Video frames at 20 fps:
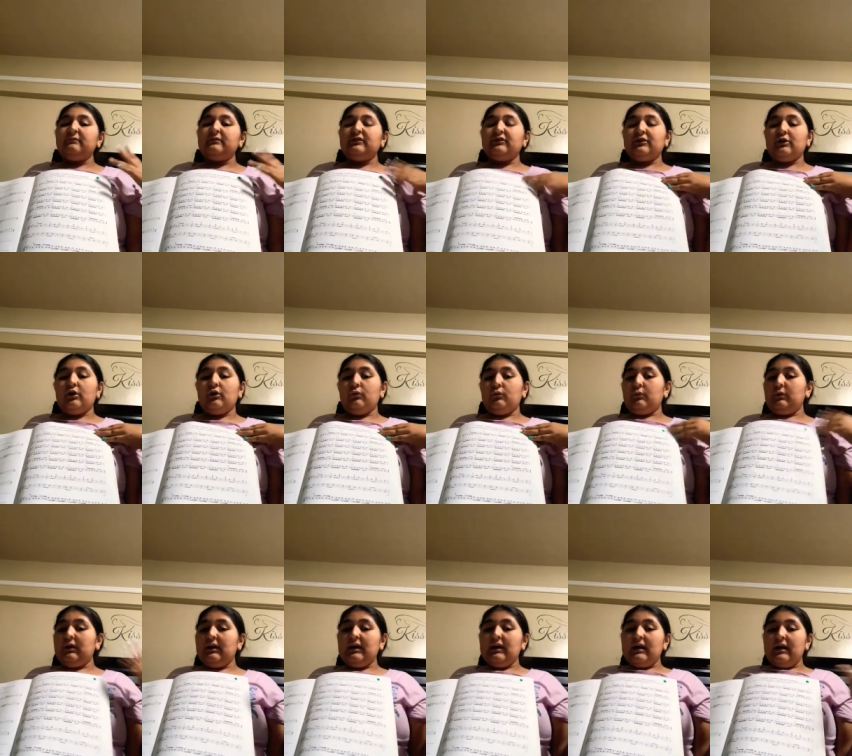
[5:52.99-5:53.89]
So
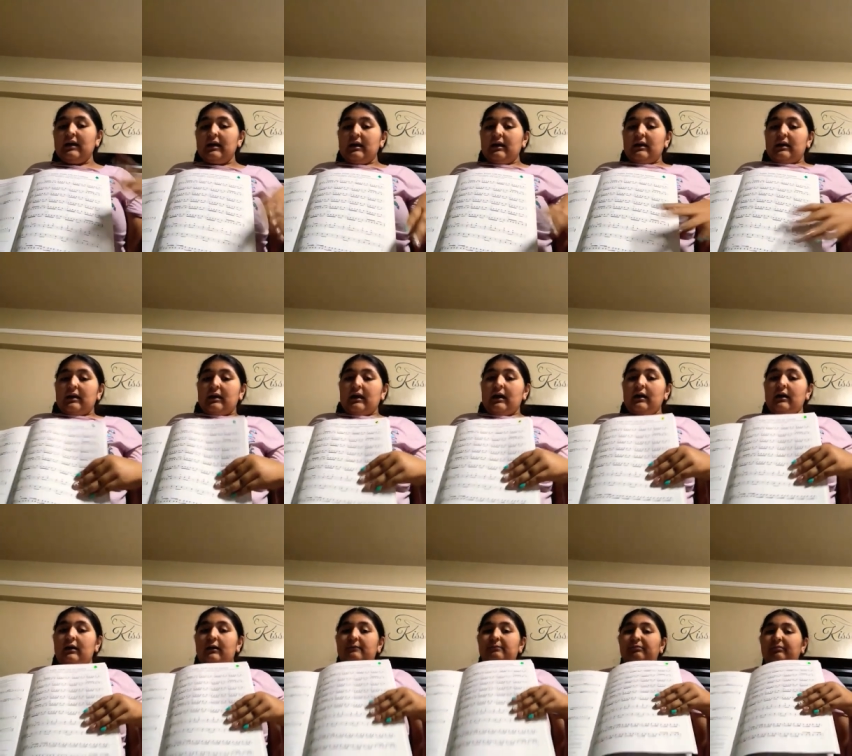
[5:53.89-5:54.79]

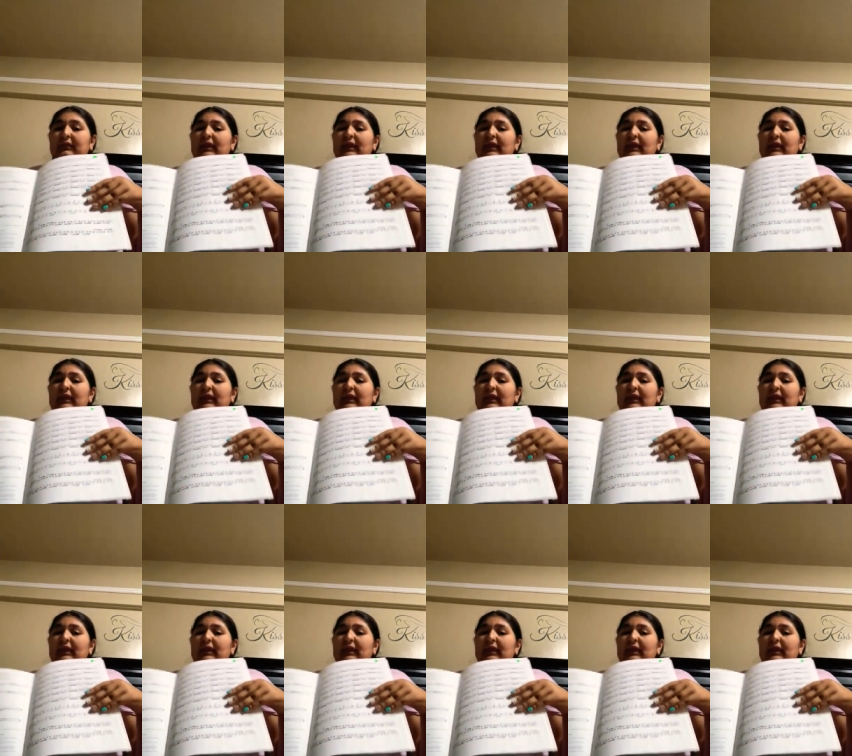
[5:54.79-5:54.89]
um,